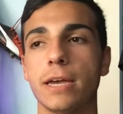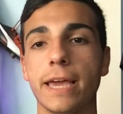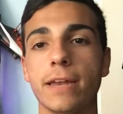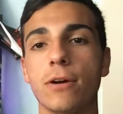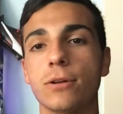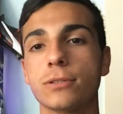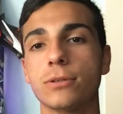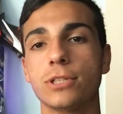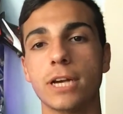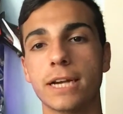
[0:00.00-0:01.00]
and
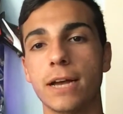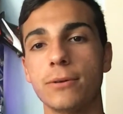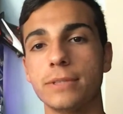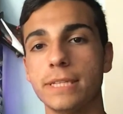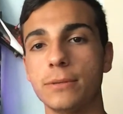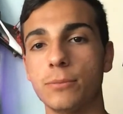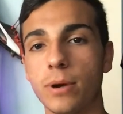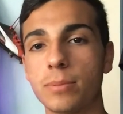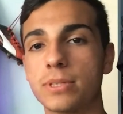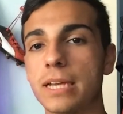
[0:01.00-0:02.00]
also check out the
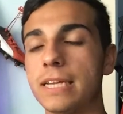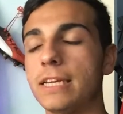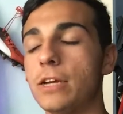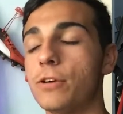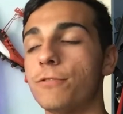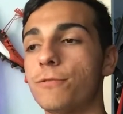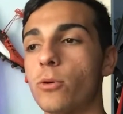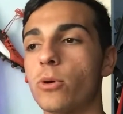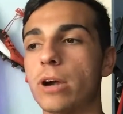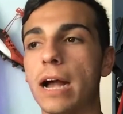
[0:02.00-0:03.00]
website
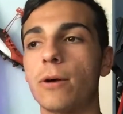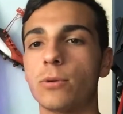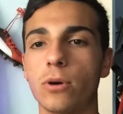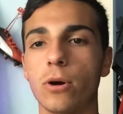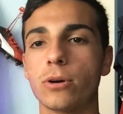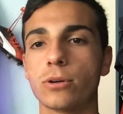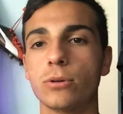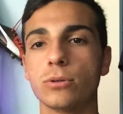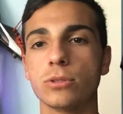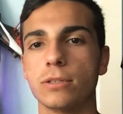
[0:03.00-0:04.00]
for our
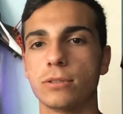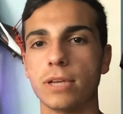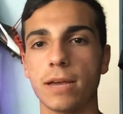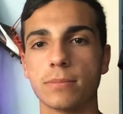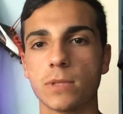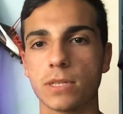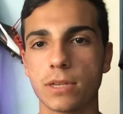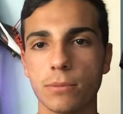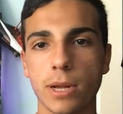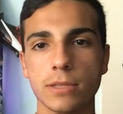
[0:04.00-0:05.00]
articles. So yeah, let's
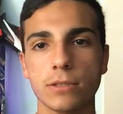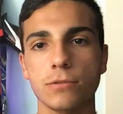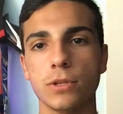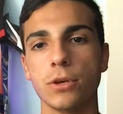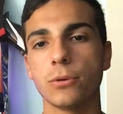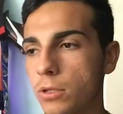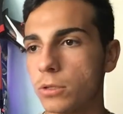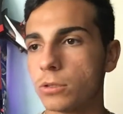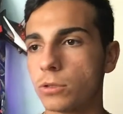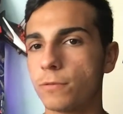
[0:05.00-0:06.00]
get right into the video.
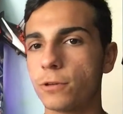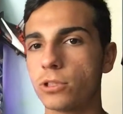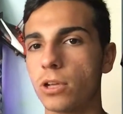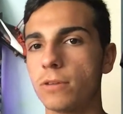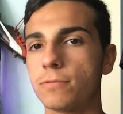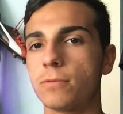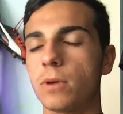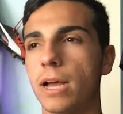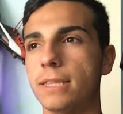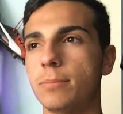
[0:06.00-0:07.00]
So first off,
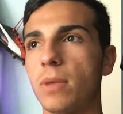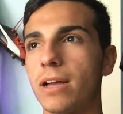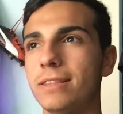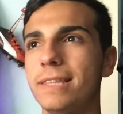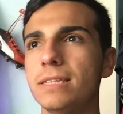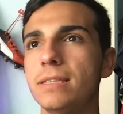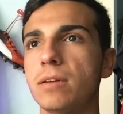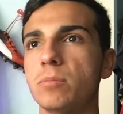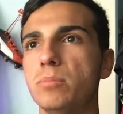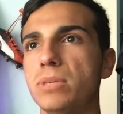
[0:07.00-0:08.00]
I think
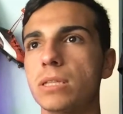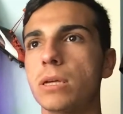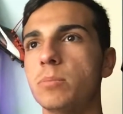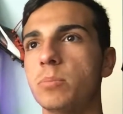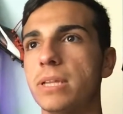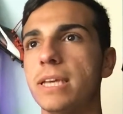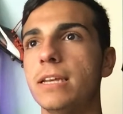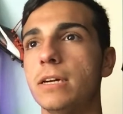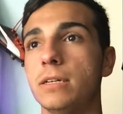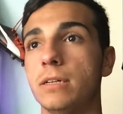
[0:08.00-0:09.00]
that Milan
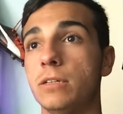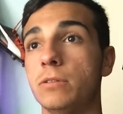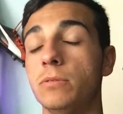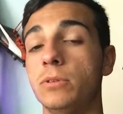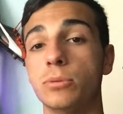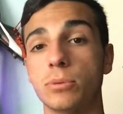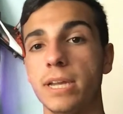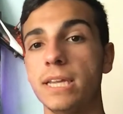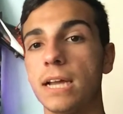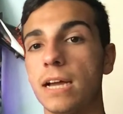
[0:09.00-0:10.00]
played
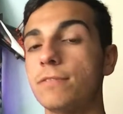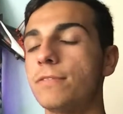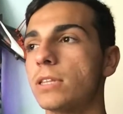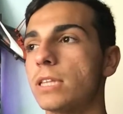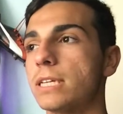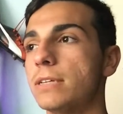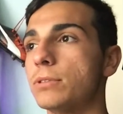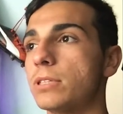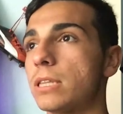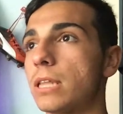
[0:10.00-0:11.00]
great. I felt like it
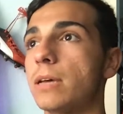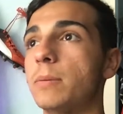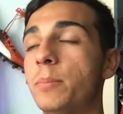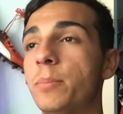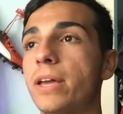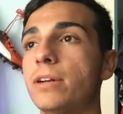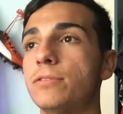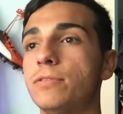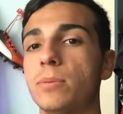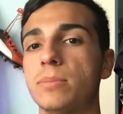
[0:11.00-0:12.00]
was a lot
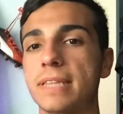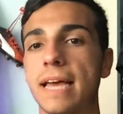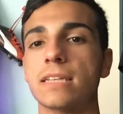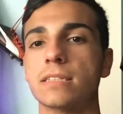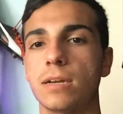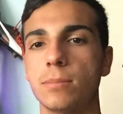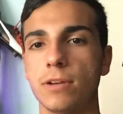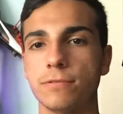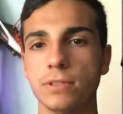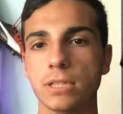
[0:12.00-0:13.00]
better from last time.
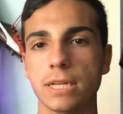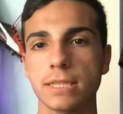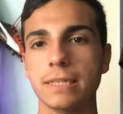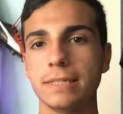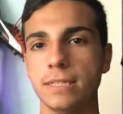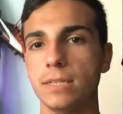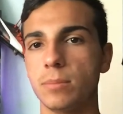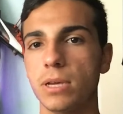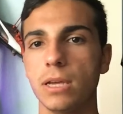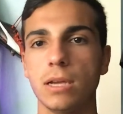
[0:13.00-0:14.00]
I feel like the team